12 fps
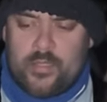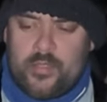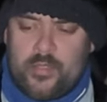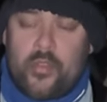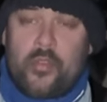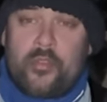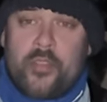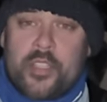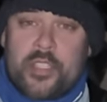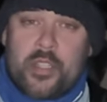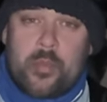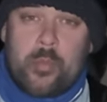
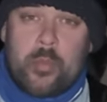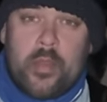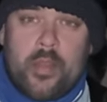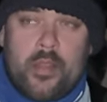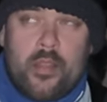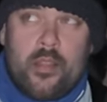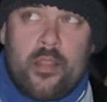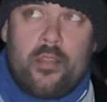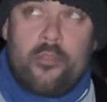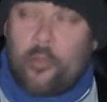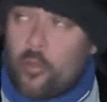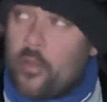Dogfish number
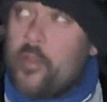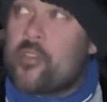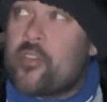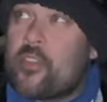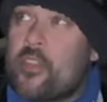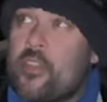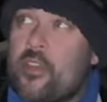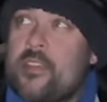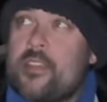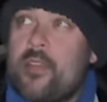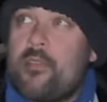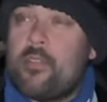
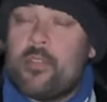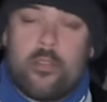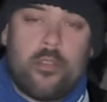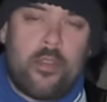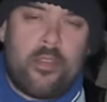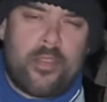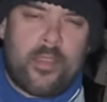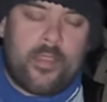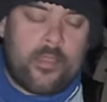437, I think.